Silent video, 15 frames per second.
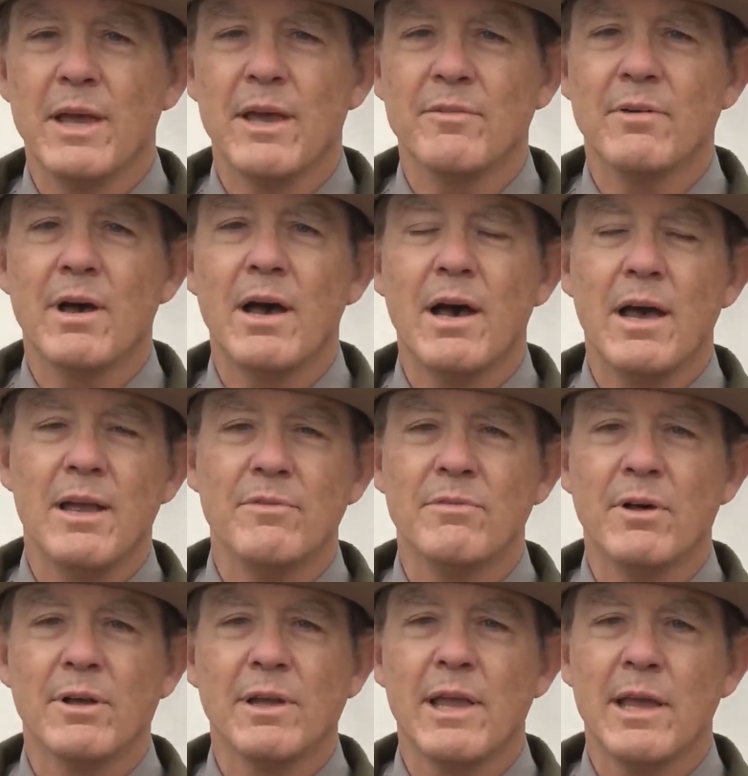have a high
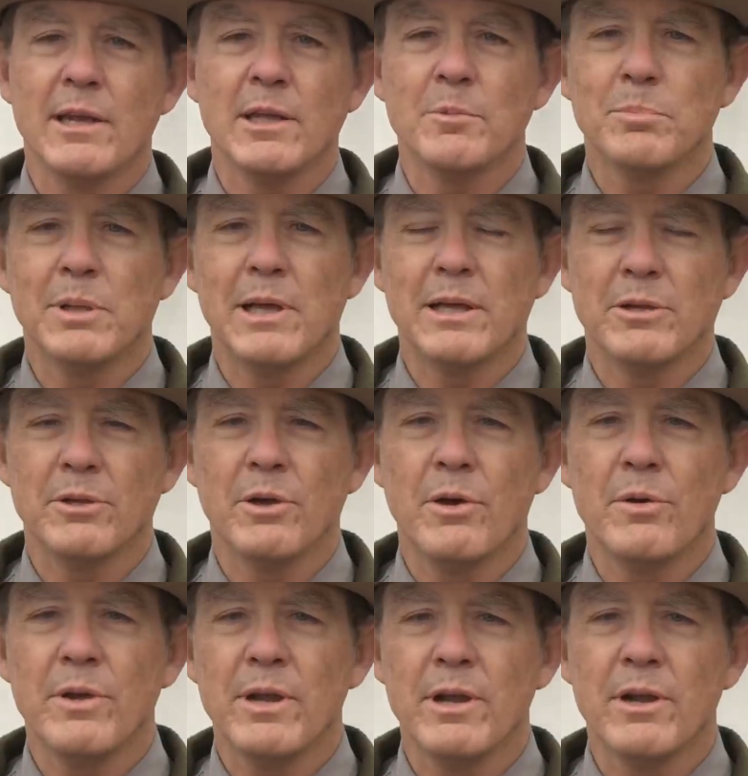volcanic
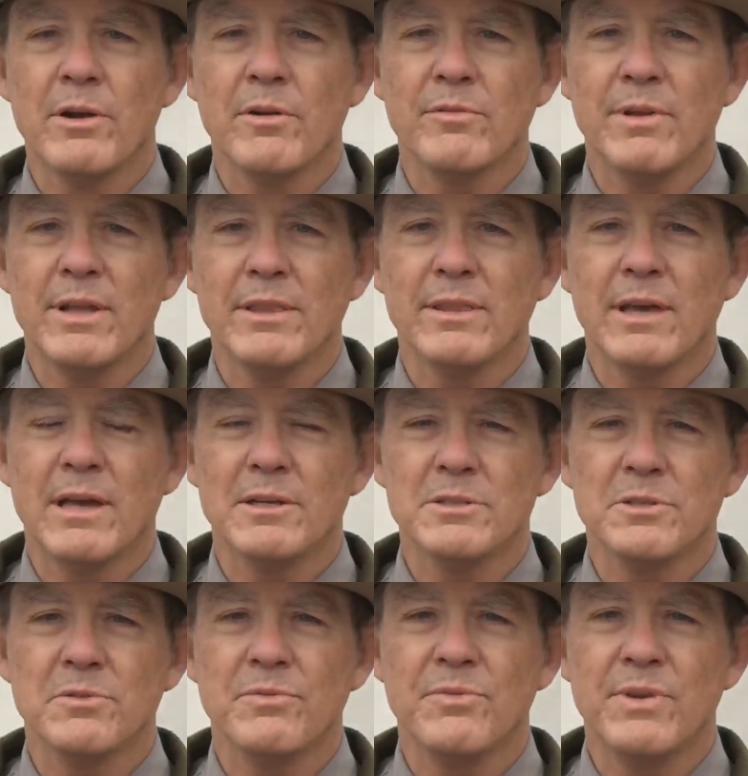plateau here of
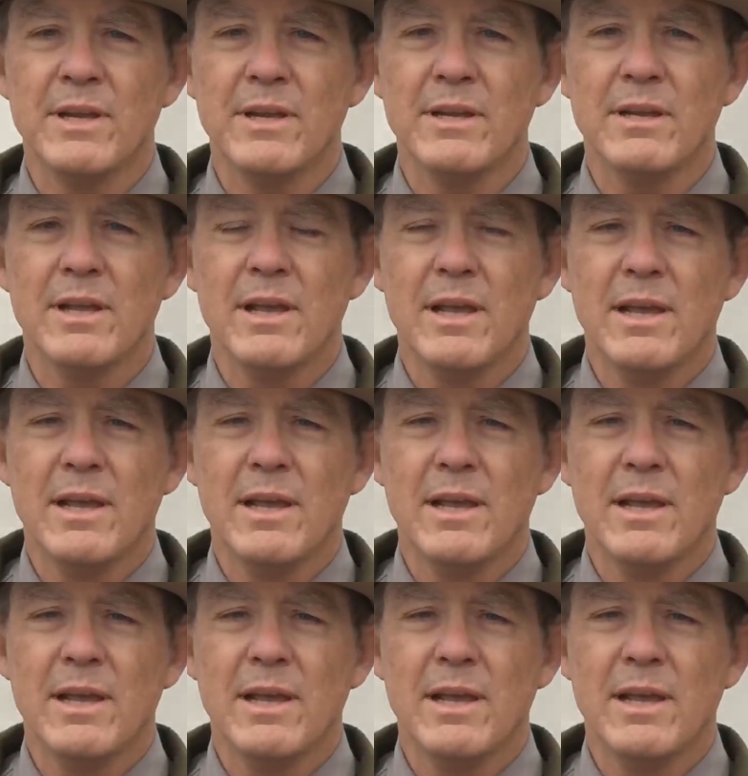8,000 feet.